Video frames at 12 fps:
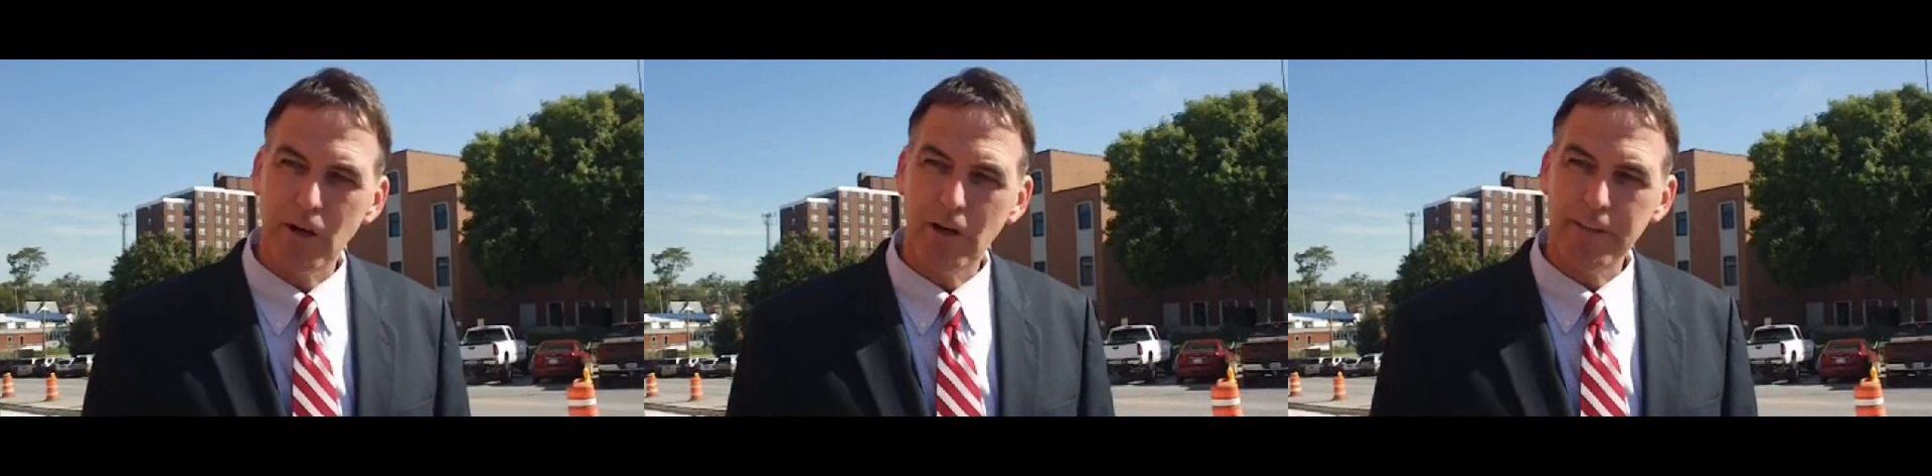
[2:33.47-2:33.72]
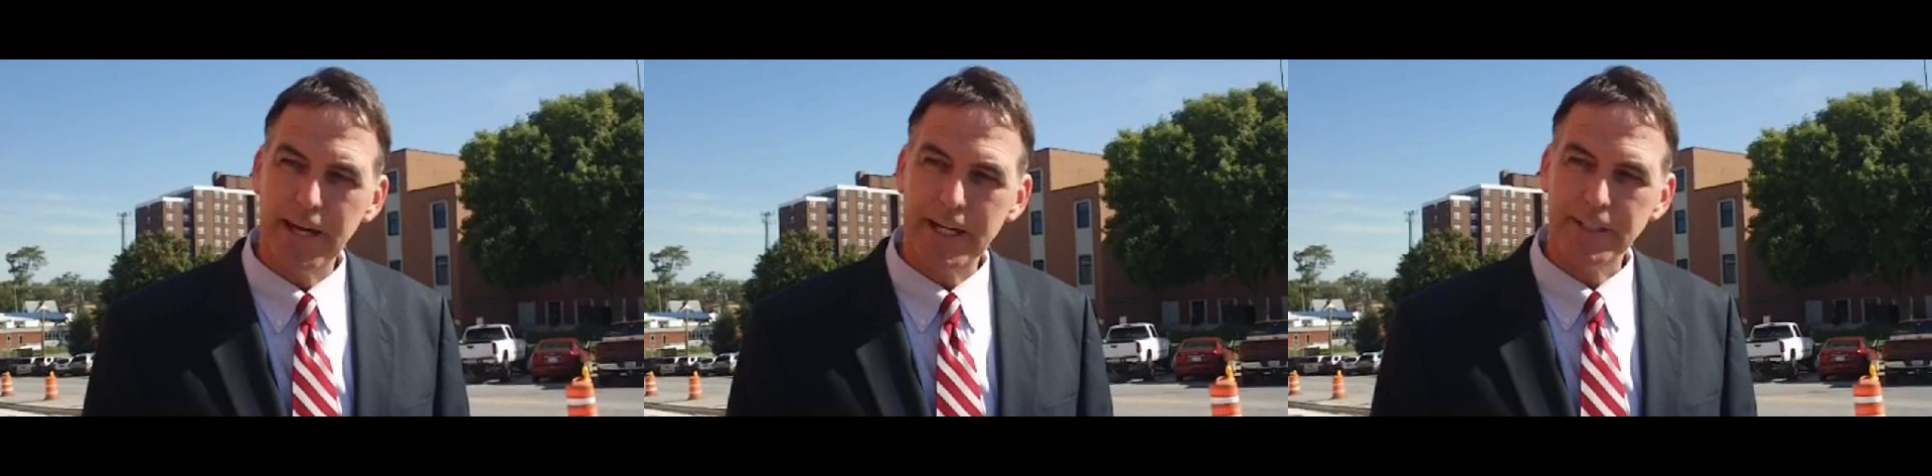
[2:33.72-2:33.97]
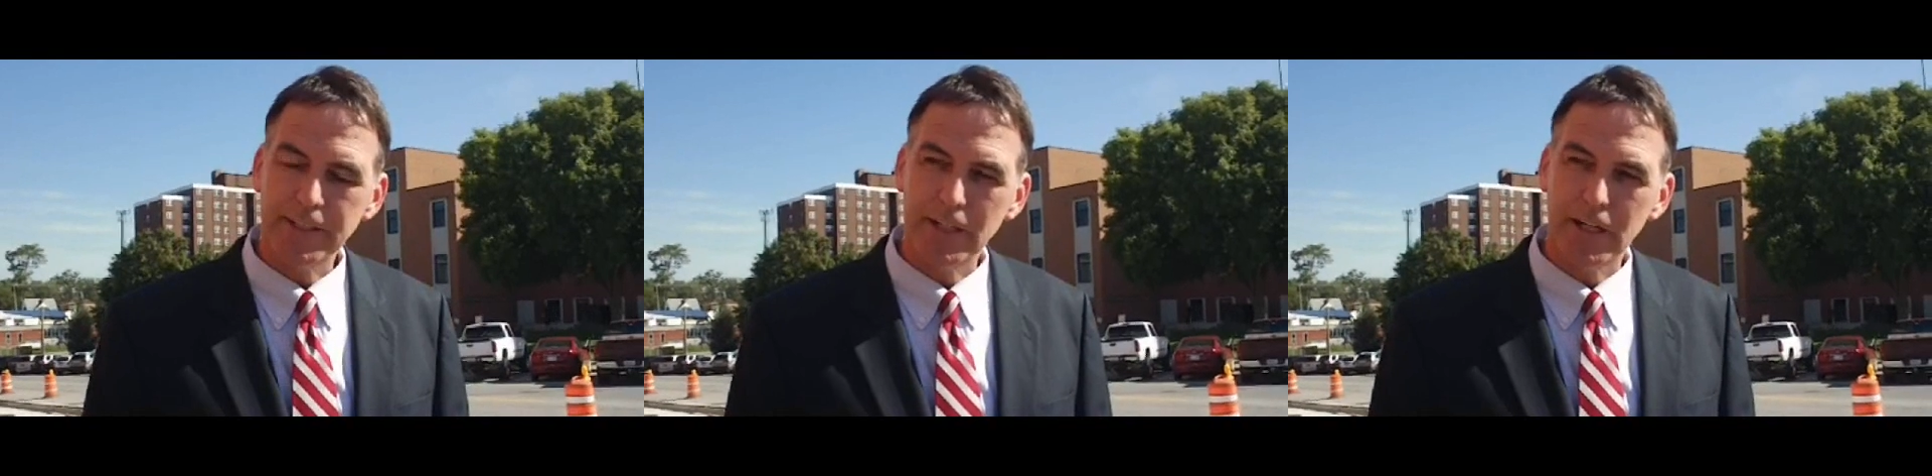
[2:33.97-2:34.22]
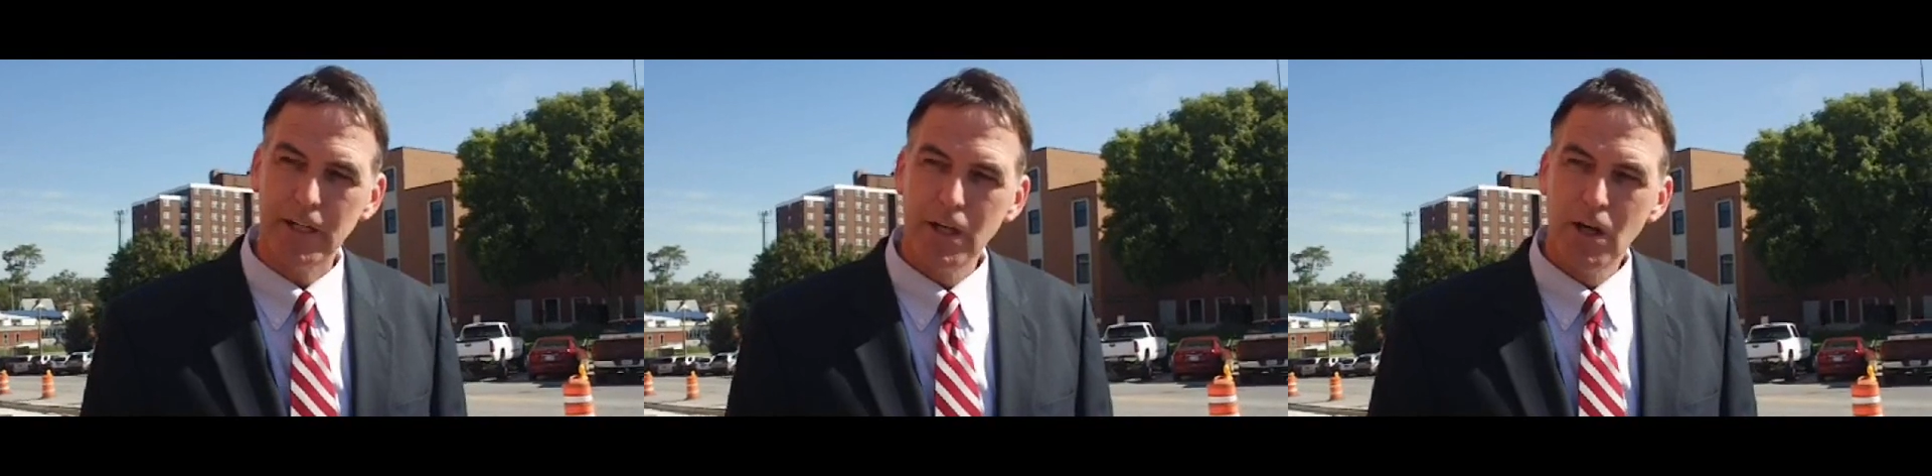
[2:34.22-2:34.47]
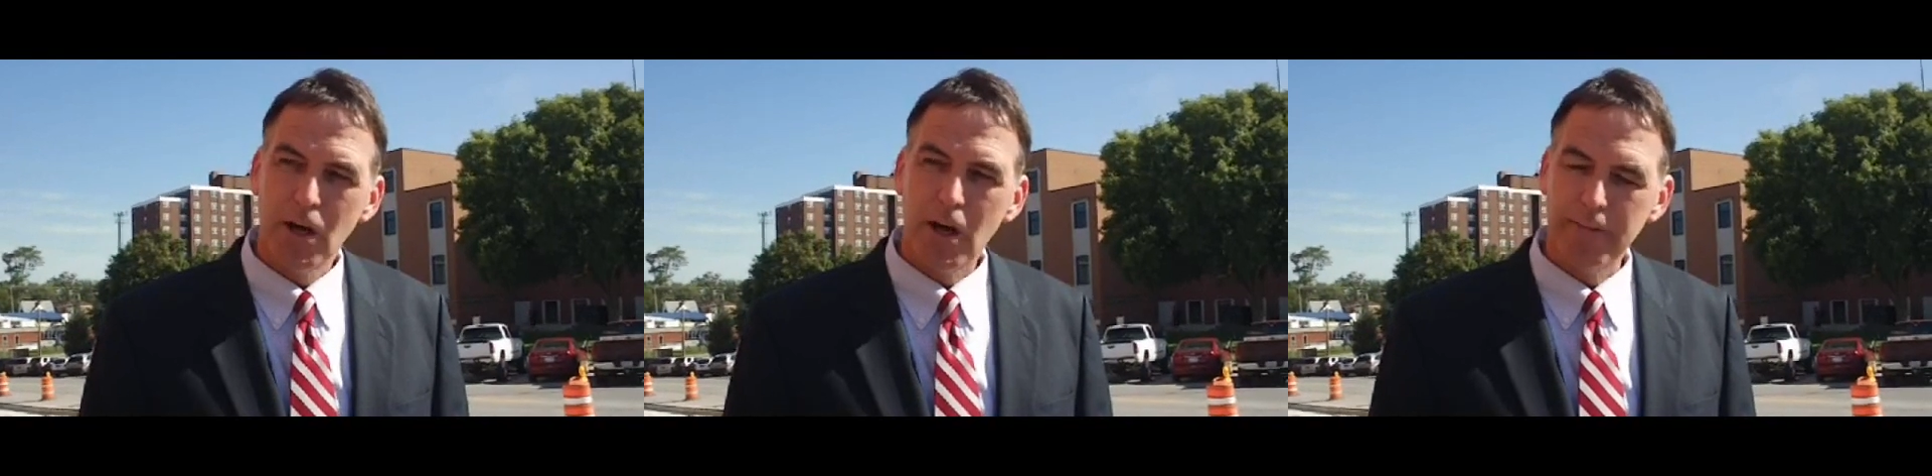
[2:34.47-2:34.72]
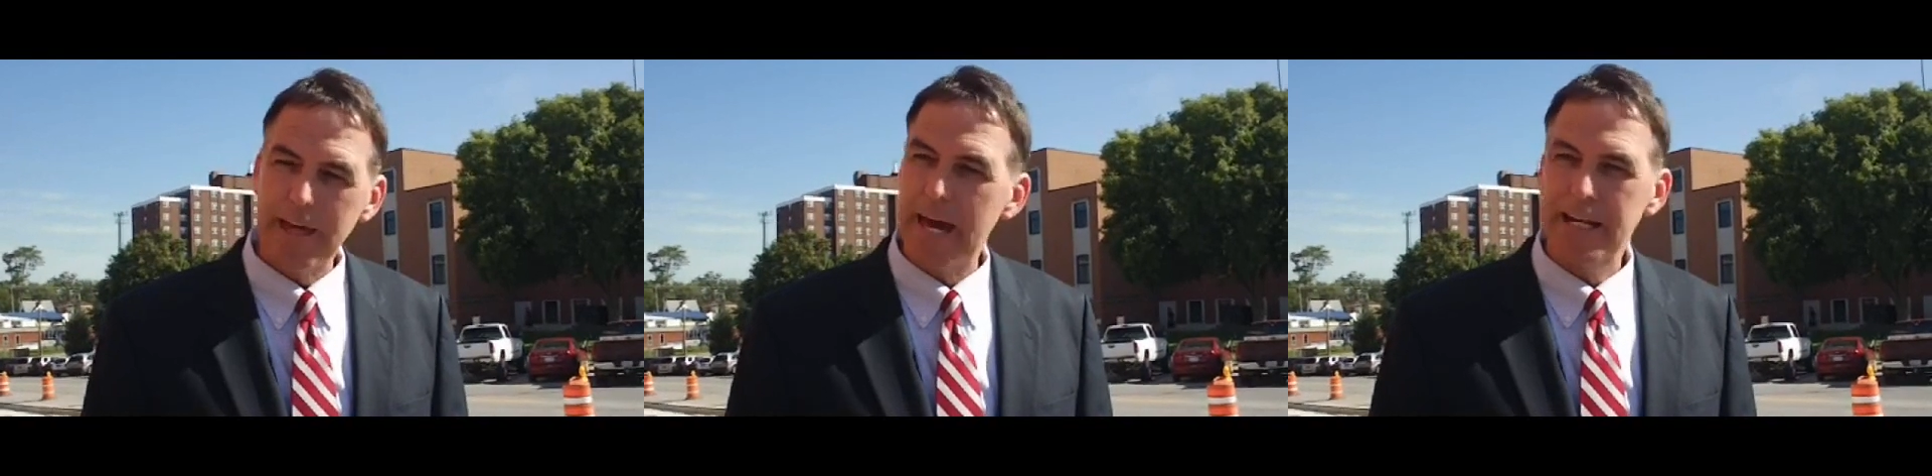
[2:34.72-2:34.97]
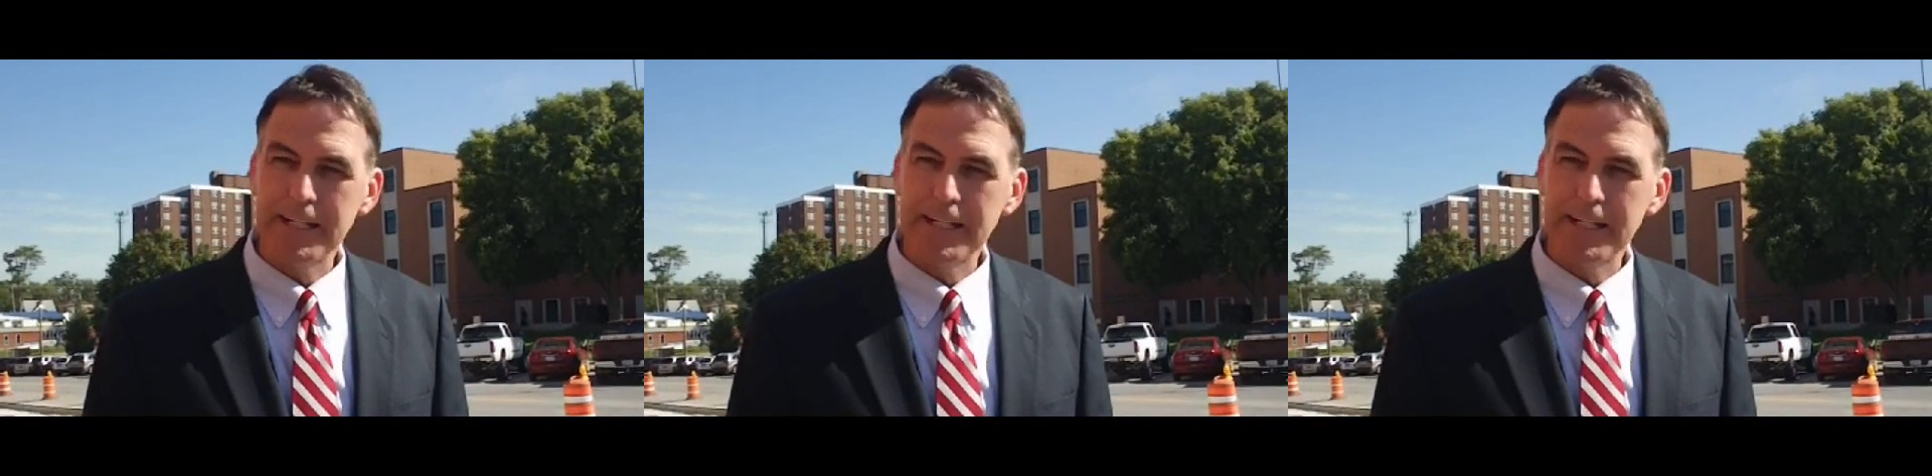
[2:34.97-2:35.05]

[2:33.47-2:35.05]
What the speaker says: on that.